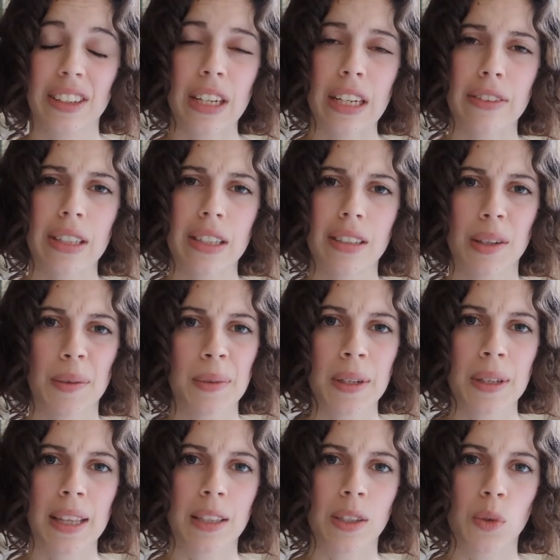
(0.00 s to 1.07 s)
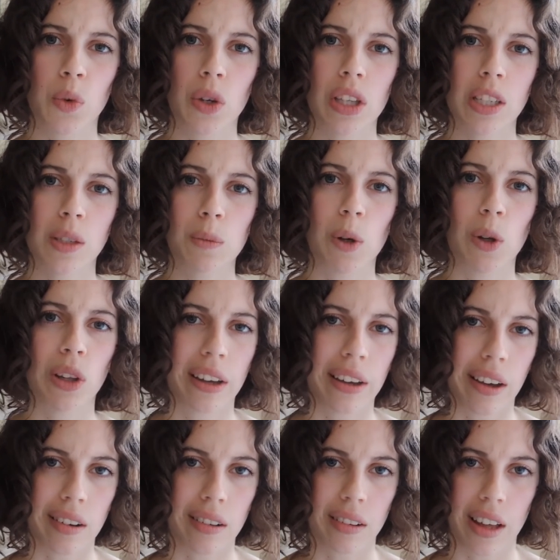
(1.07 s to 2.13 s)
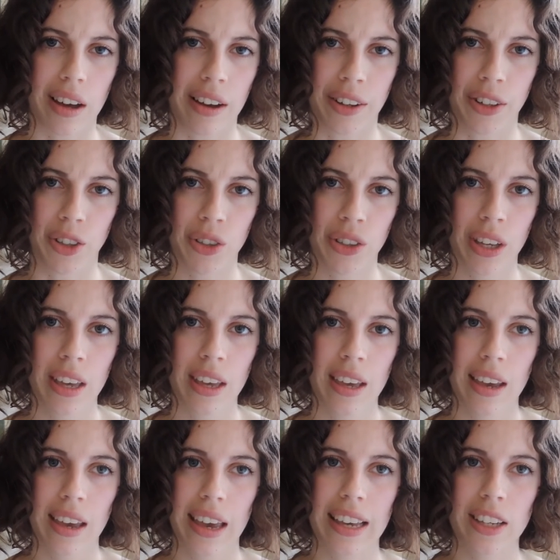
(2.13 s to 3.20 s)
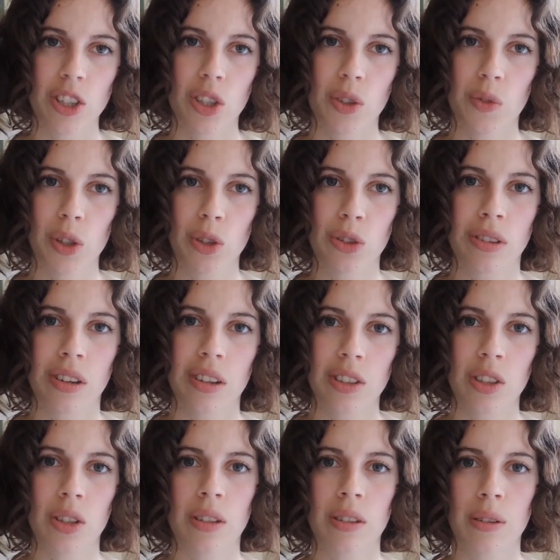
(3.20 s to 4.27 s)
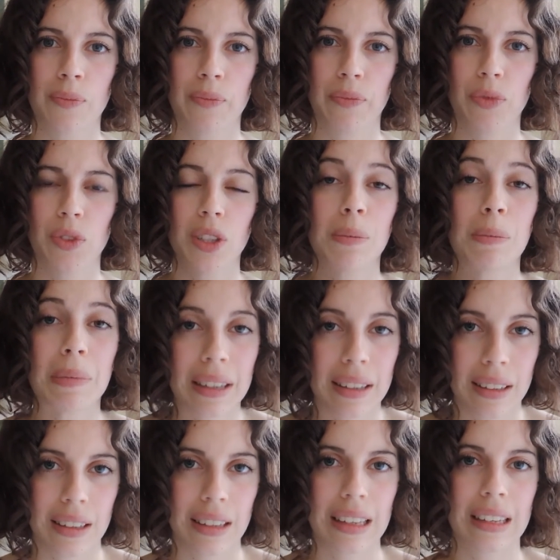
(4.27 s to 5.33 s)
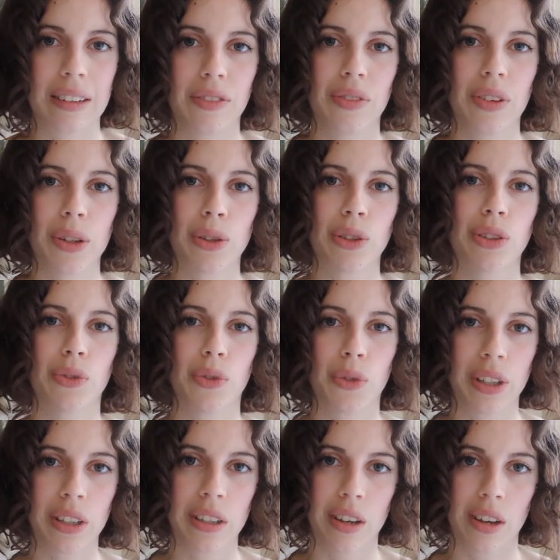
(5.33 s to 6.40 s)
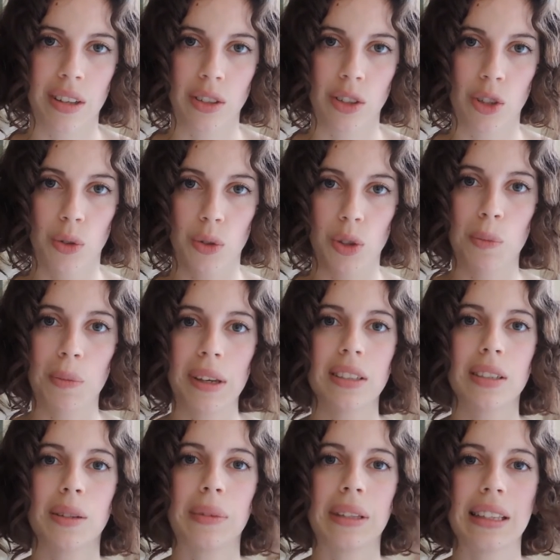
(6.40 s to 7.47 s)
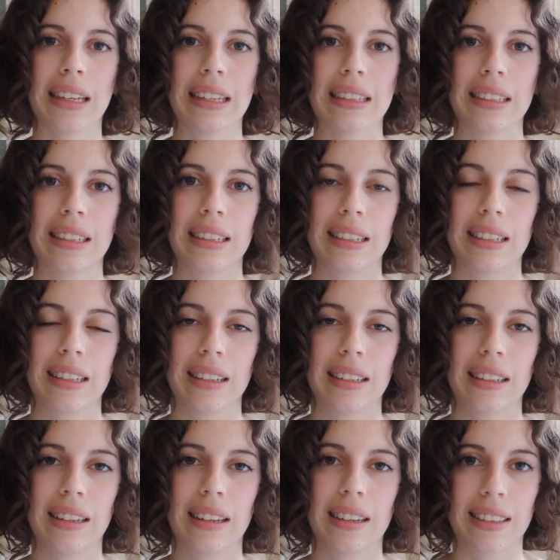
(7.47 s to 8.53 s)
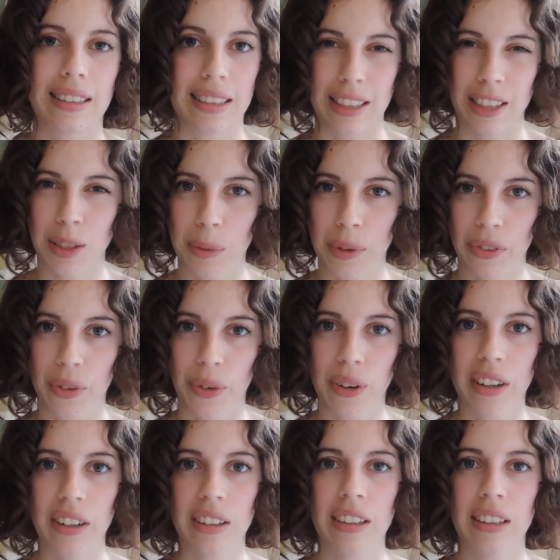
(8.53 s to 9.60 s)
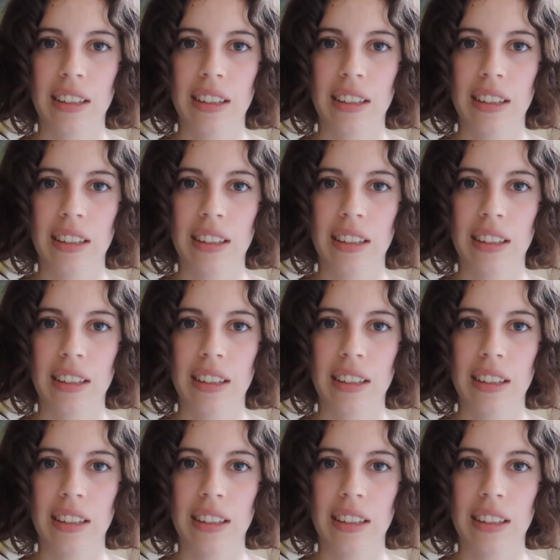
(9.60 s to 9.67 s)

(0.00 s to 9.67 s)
Even if it's something that's really small like a collage, it just feels good to to me, it feels really good to to make something that didn't exist before